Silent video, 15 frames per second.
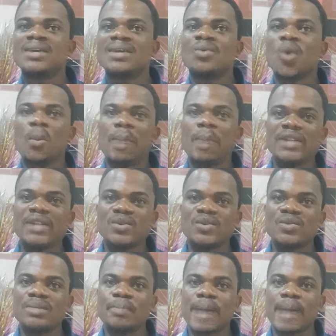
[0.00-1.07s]
go back
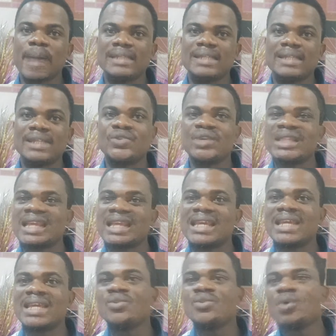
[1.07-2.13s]
to the passage, read
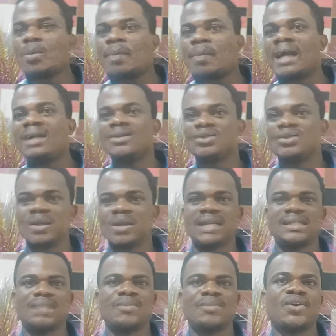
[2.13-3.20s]
again, go back. Do you
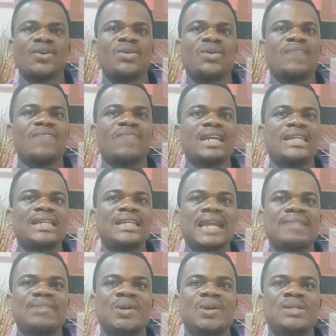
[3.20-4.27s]
understand? Before you now finally
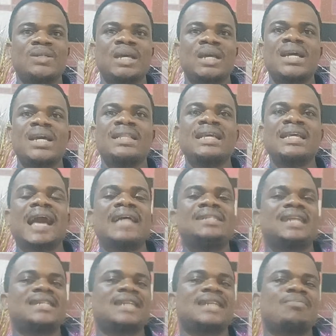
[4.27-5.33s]
get it, because the
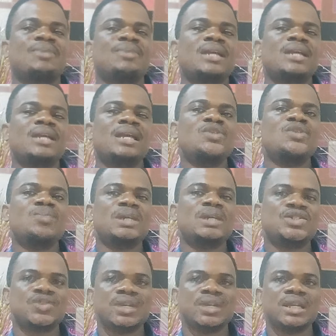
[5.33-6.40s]
answers can be a little
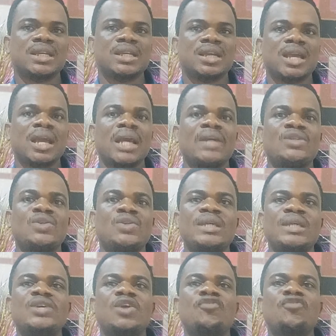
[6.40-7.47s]
bit tricky. So
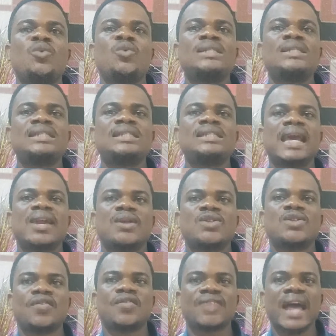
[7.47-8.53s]
instead of you wasting a
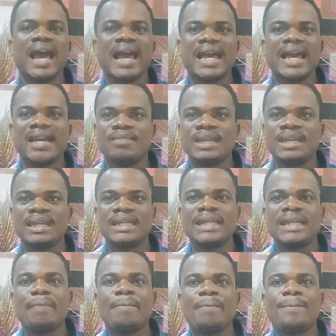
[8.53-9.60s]
lot of time in
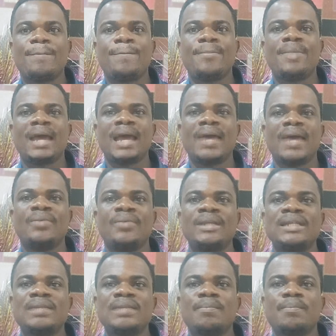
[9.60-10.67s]
that
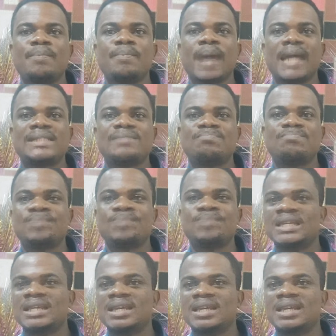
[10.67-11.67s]
reading part B,